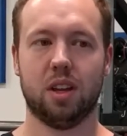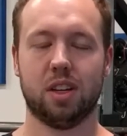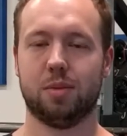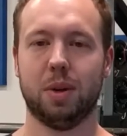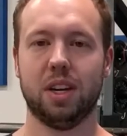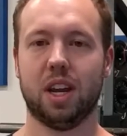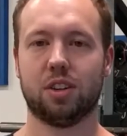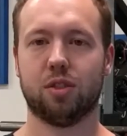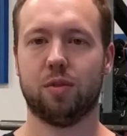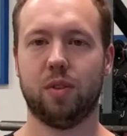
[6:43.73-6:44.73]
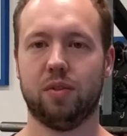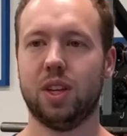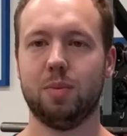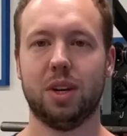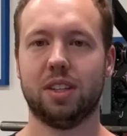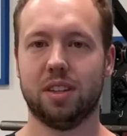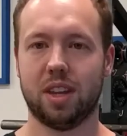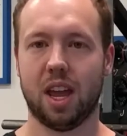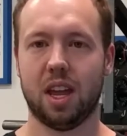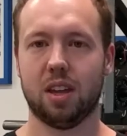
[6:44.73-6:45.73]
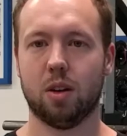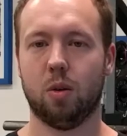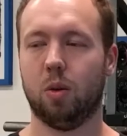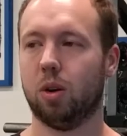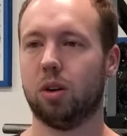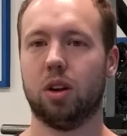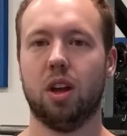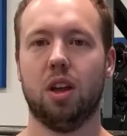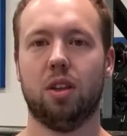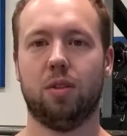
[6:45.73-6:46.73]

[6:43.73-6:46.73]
just spend an extra 15 minutes a day or